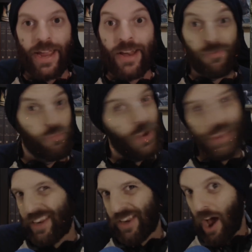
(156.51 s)
It's
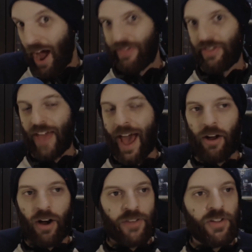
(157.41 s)
really not
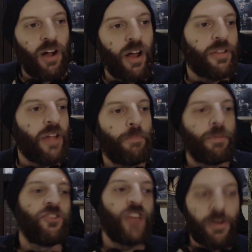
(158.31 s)
that hard of a concept,
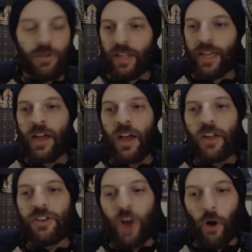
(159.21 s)
but generally
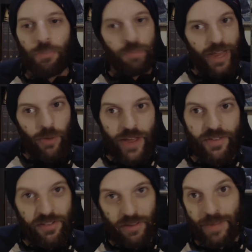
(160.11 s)
don't play
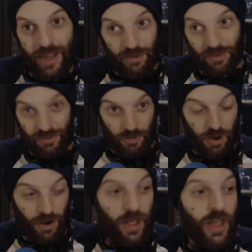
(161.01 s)
Weavis and be
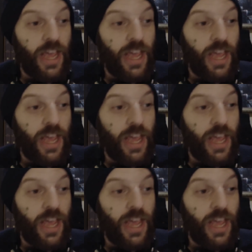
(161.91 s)
underscore.